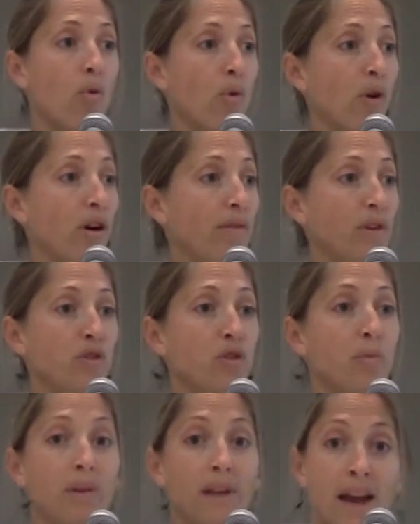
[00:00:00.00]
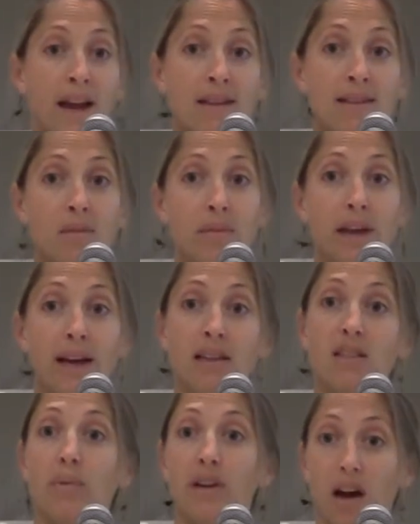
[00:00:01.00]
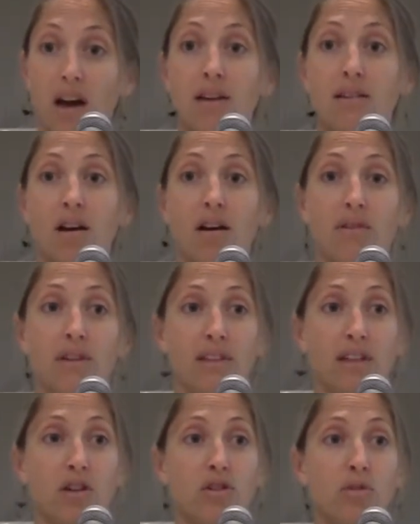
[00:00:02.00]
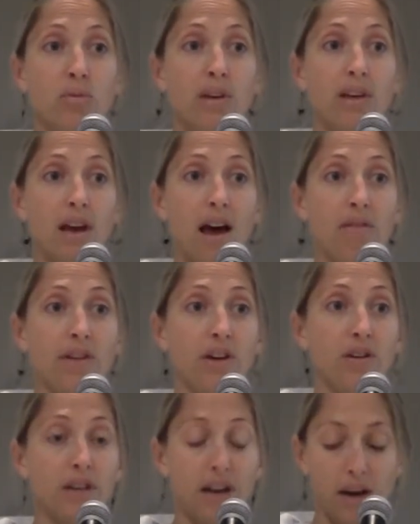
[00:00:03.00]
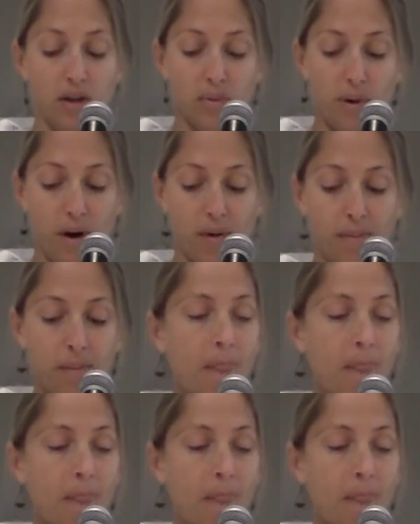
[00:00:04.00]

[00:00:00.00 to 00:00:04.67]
or if there's new plans in place because of the discussions we have here today and tomorrow.